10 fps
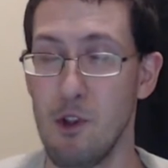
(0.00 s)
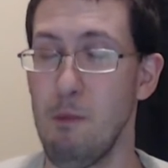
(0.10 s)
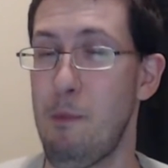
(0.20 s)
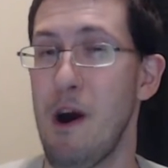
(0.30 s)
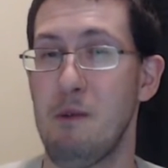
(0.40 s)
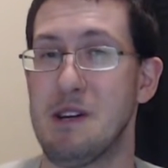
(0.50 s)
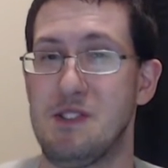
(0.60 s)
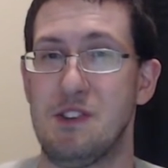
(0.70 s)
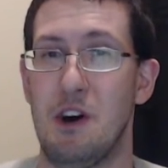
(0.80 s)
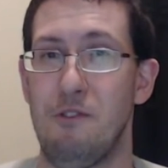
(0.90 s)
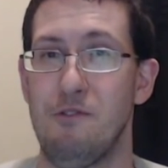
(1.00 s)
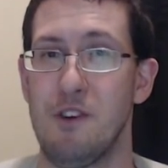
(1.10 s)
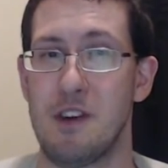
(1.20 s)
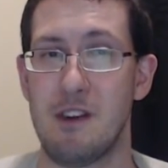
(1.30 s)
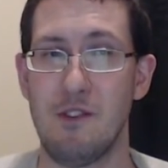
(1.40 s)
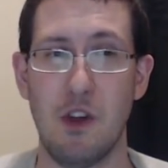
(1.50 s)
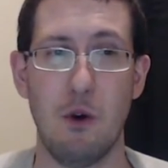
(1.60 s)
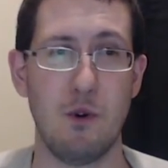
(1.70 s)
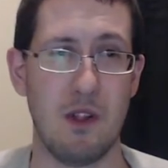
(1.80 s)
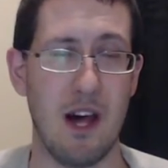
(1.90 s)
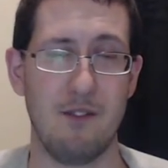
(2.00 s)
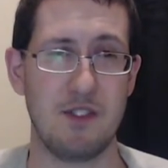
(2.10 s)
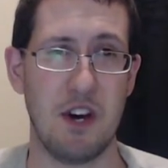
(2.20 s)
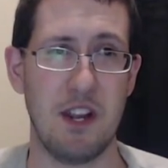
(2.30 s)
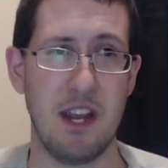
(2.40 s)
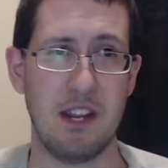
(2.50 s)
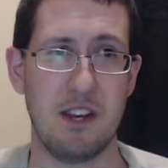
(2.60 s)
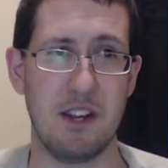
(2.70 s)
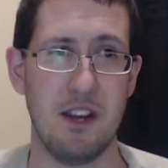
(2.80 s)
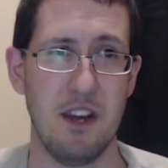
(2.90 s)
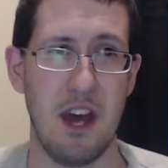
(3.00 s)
bit proud of myself. Even though a lot of it's unedited,